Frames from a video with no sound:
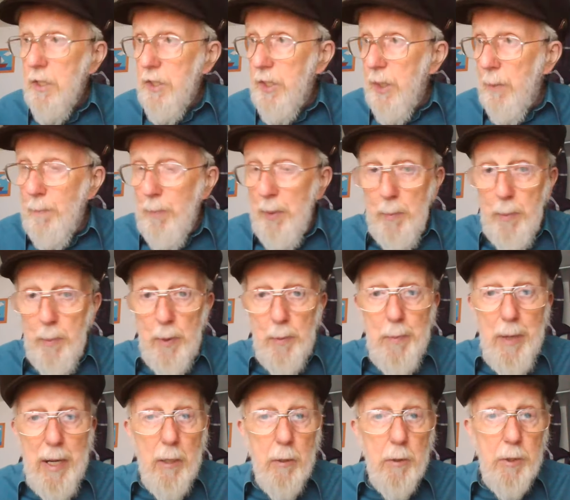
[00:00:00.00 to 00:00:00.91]
Some people are
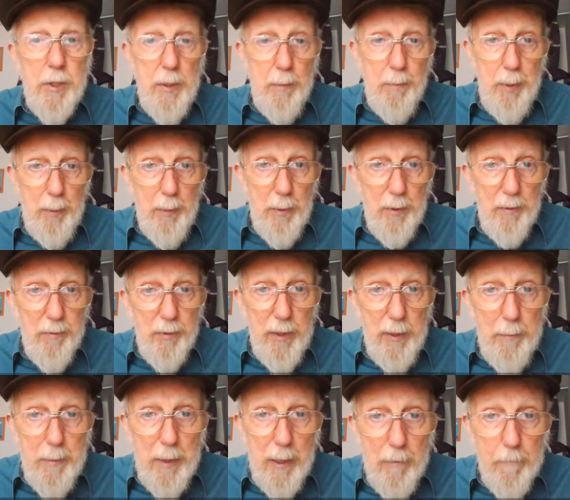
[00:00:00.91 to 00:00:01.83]
male, some people are
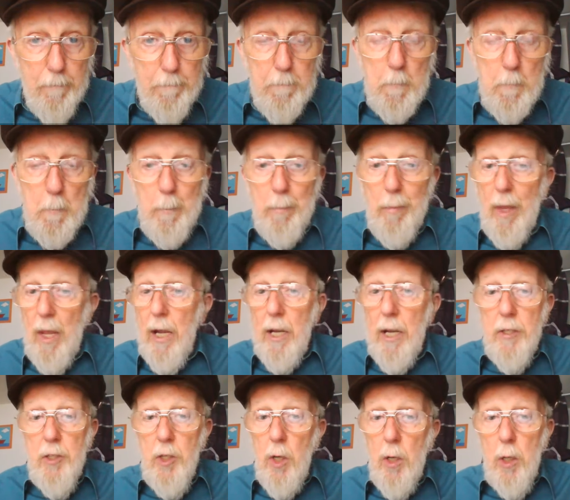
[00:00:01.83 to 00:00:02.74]
female.
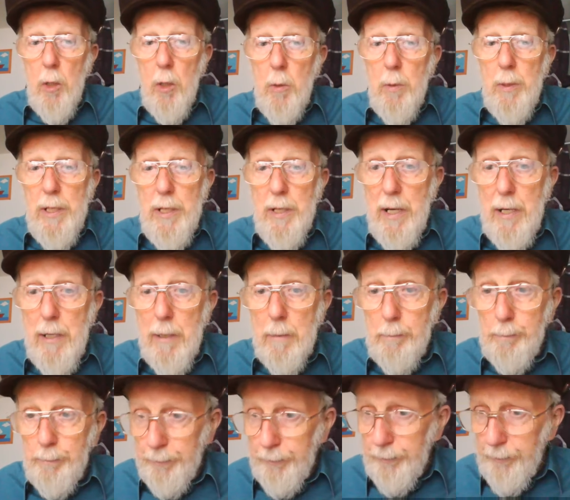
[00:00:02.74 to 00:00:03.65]
And not only that,
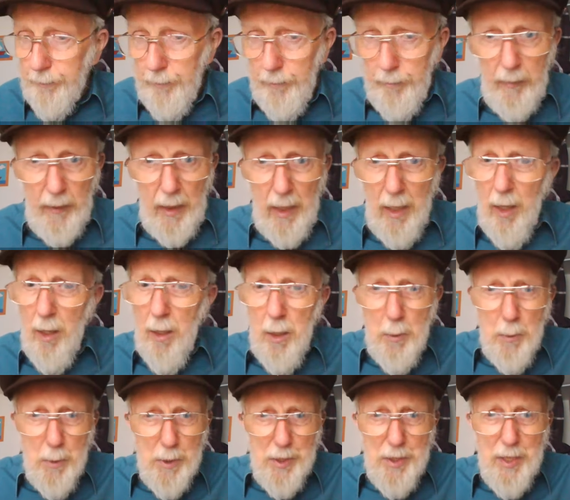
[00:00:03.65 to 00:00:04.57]

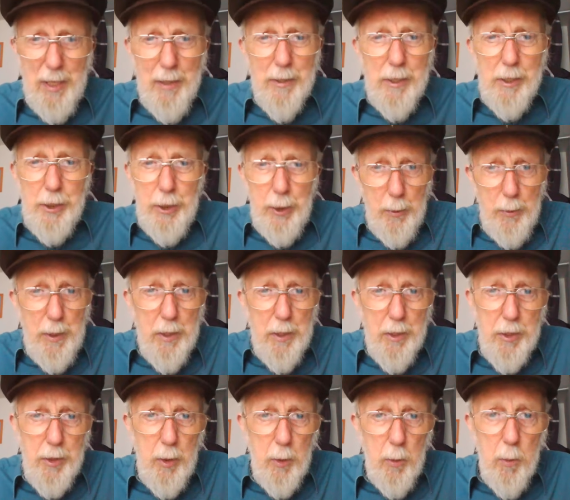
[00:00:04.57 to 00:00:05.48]
I was there at junior
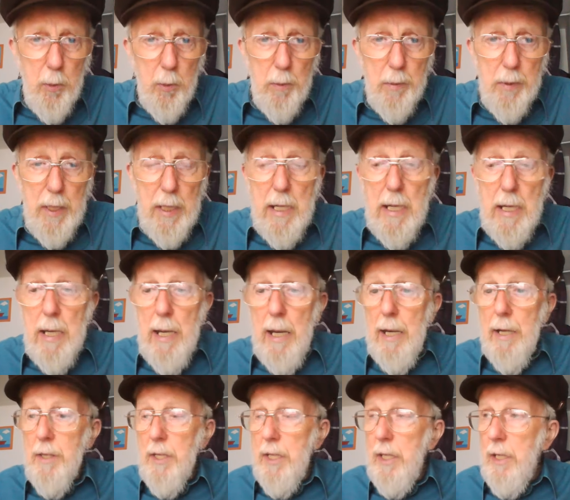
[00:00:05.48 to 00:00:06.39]
school,
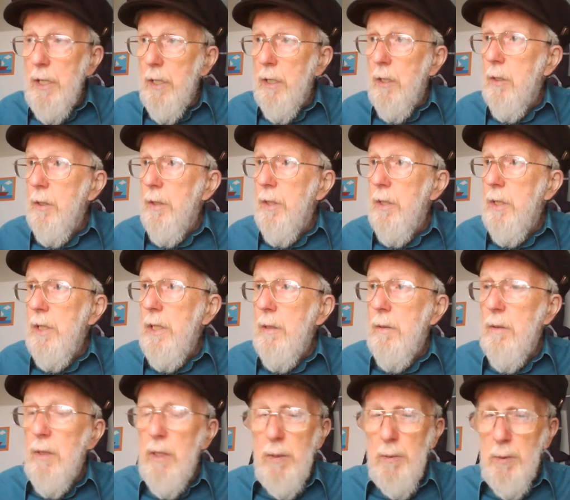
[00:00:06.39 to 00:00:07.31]
and it
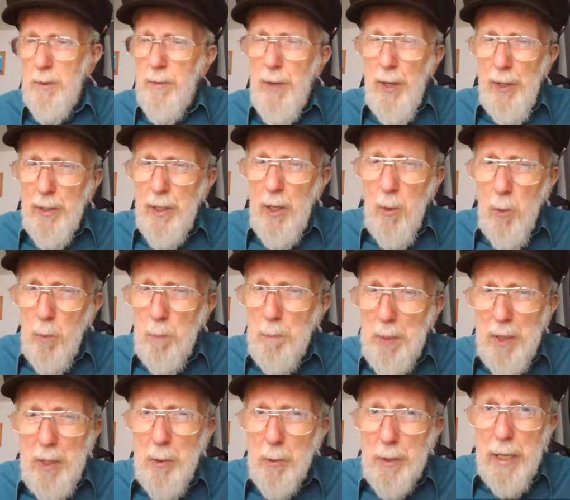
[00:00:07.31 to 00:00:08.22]
was a very old
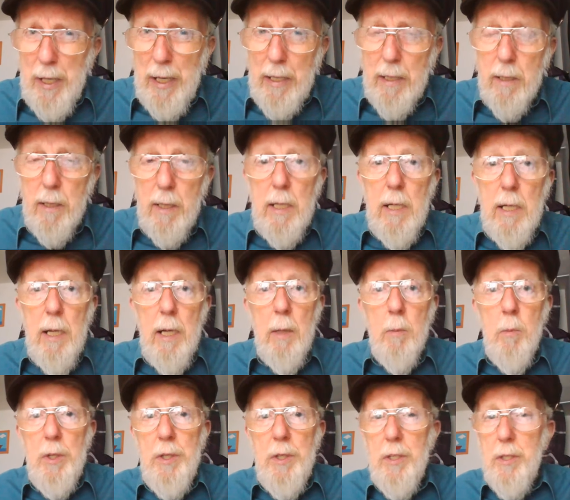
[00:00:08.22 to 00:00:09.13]
building.
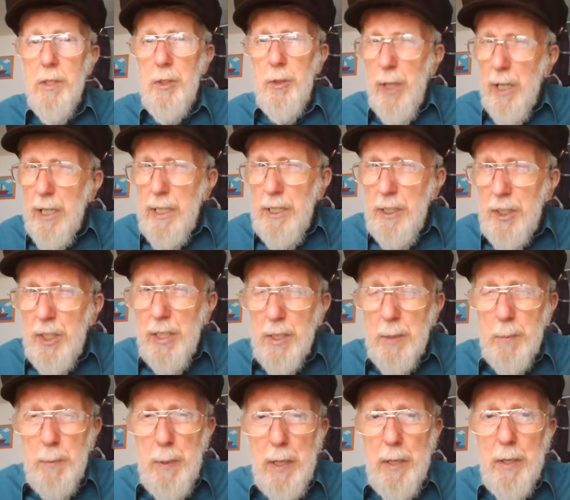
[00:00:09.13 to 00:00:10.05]
And one of the strange
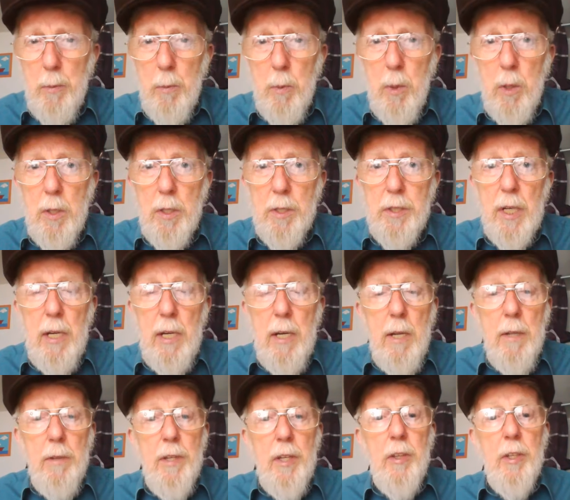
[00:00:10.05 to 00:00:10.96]
things about it was
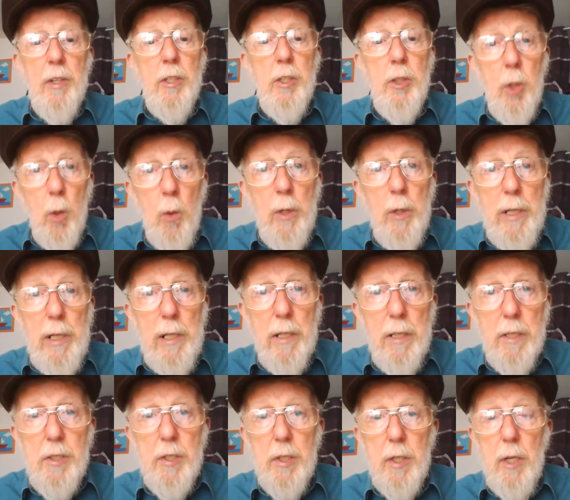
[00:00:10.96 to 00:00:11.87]
that the
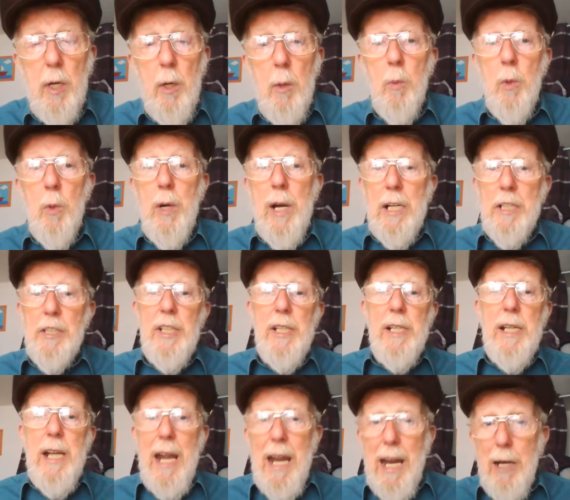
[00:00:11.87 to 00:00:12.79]
toilets were
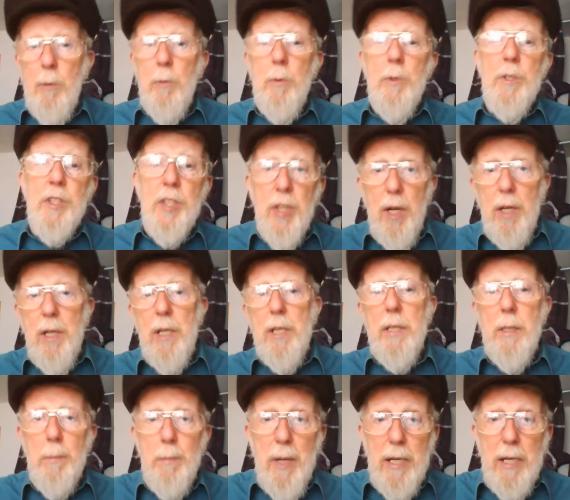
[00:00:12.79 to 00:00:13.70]
actually
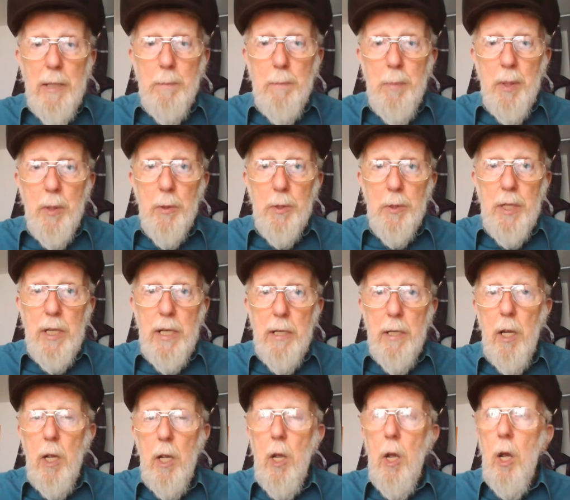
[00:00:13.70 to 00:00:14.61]
outside the main
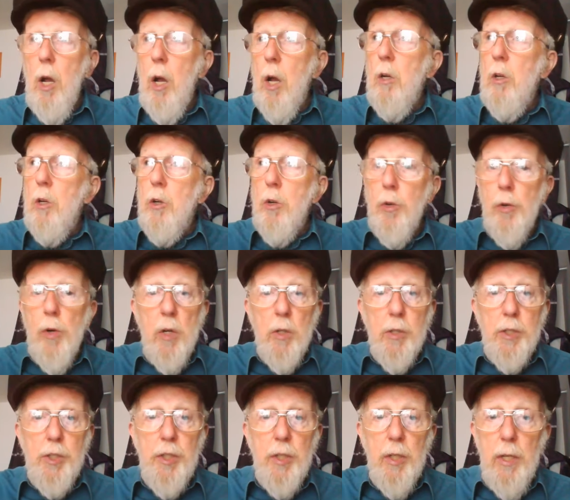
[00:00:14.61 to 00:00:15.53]
building
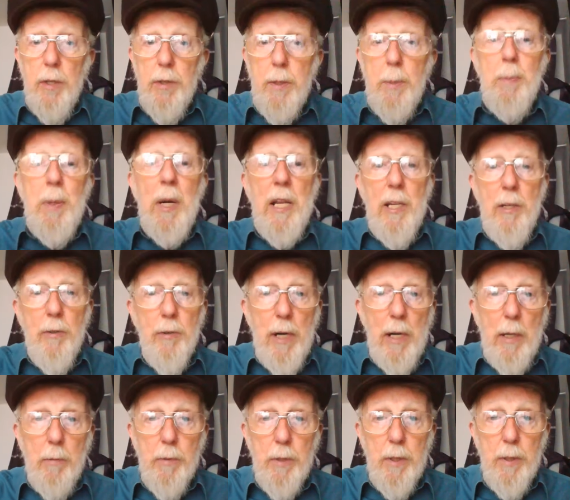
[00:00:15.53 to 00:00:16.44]
across the
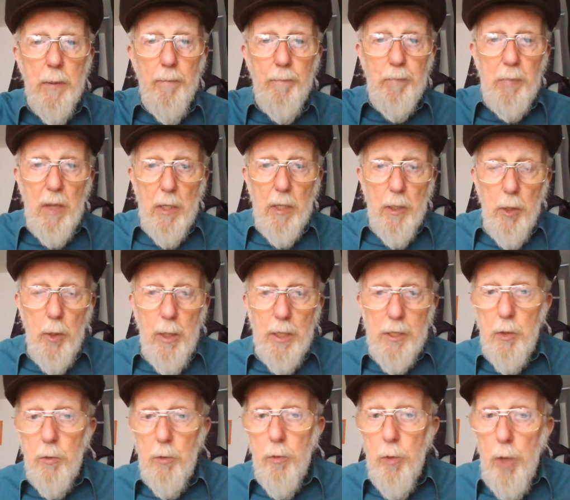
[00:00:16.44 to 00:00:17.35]
playground. You
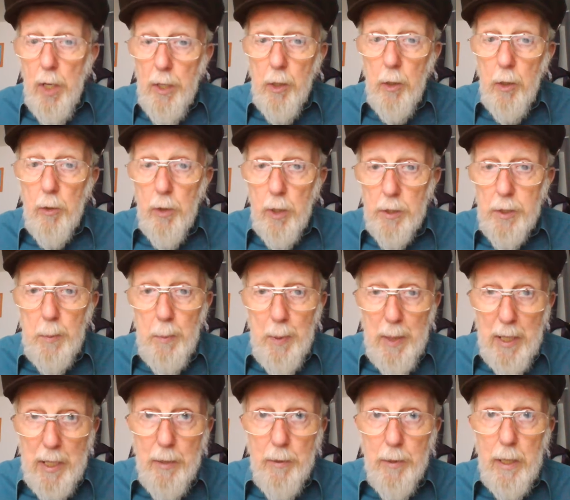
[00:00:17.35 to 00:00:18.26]
had to run across the
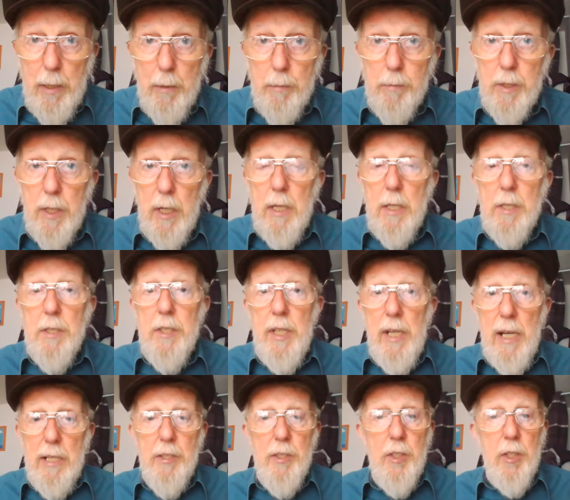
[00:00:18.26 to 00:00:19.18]
playground to
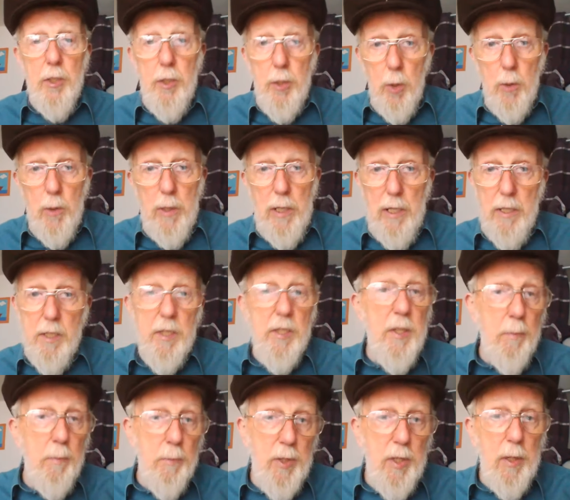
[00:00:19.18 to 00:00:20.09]
get to the toilet.
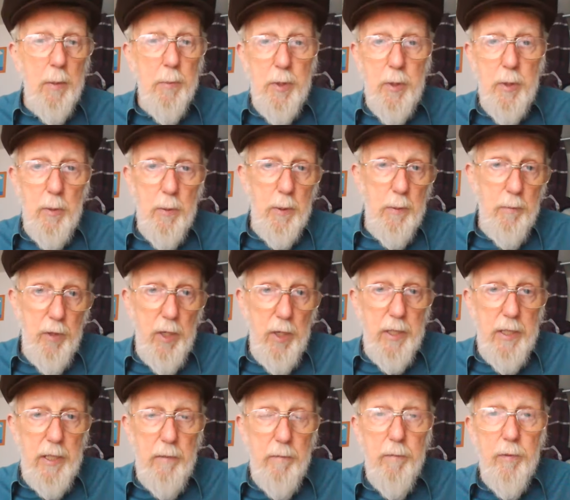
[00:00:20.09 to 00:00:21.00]
Sometimes you were
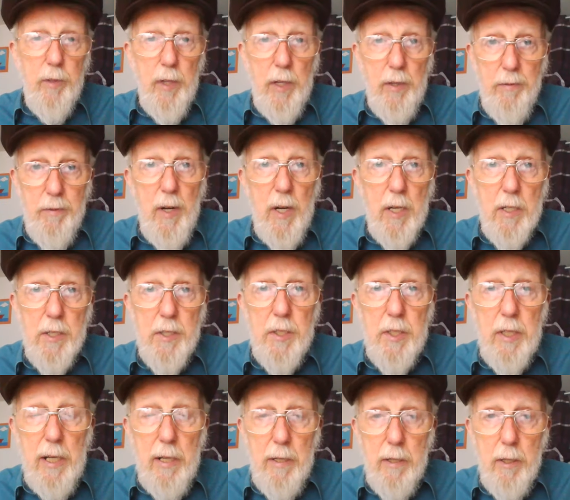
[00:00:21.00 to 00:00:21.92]
running very fast
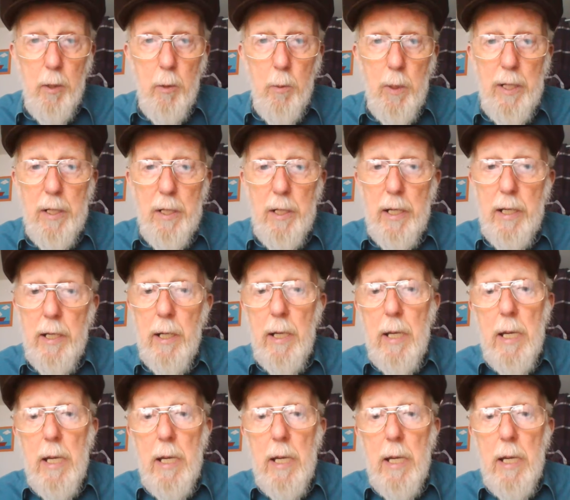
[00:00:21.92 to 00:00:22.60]
to get there quickly.